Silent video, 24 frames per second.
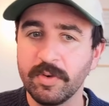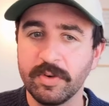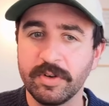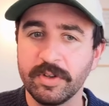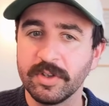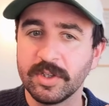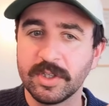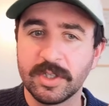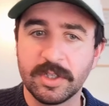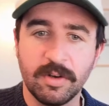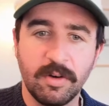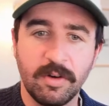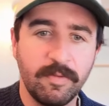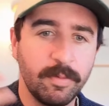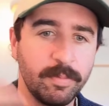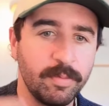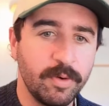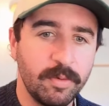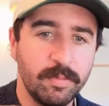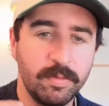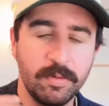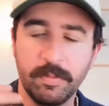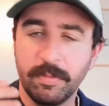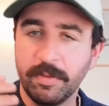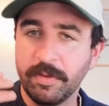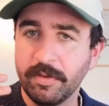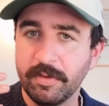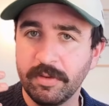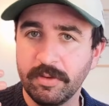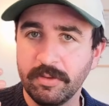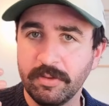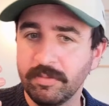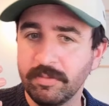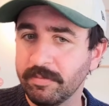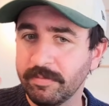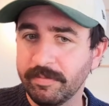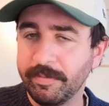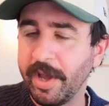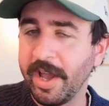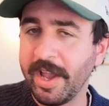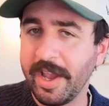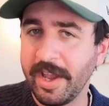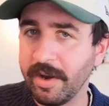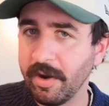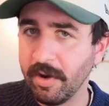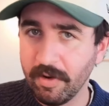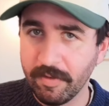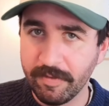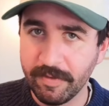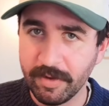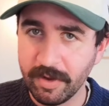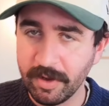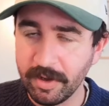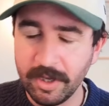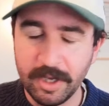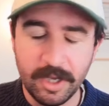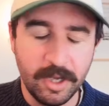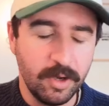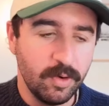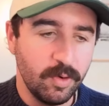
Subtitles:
audience solve a problem through paid offer